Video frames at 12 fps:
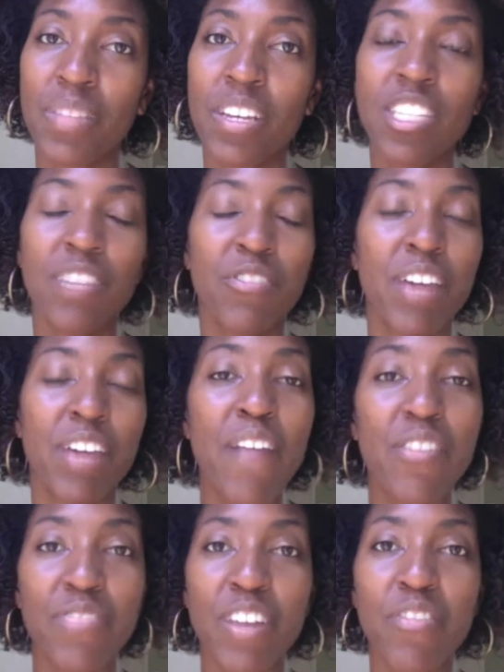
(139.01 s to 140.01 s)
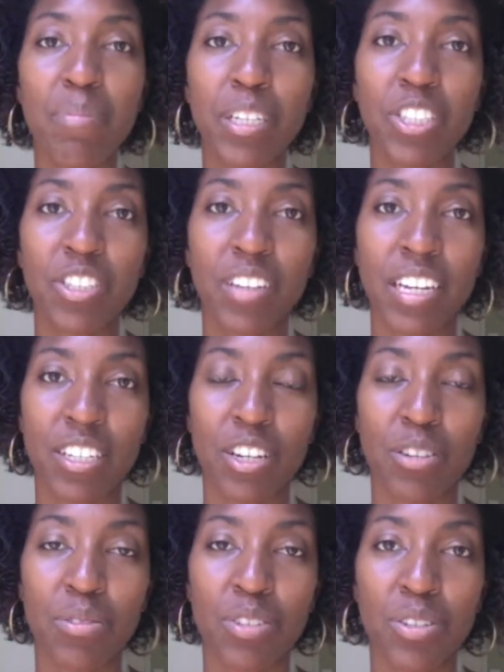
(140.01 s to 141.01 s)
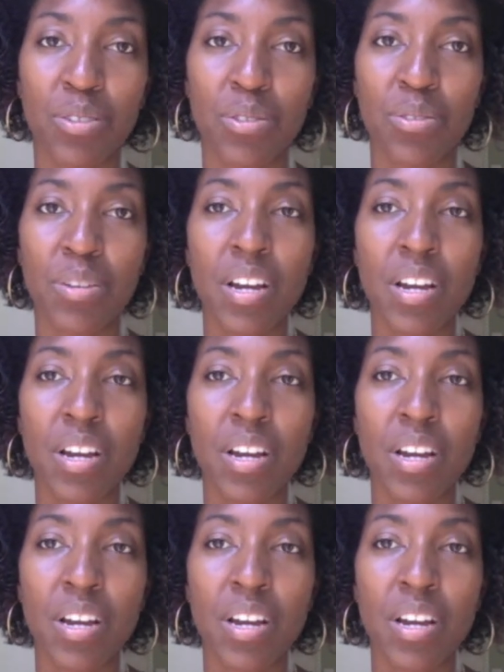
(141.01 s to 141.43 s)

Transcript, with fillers: So if you have a favorite place you like to go to,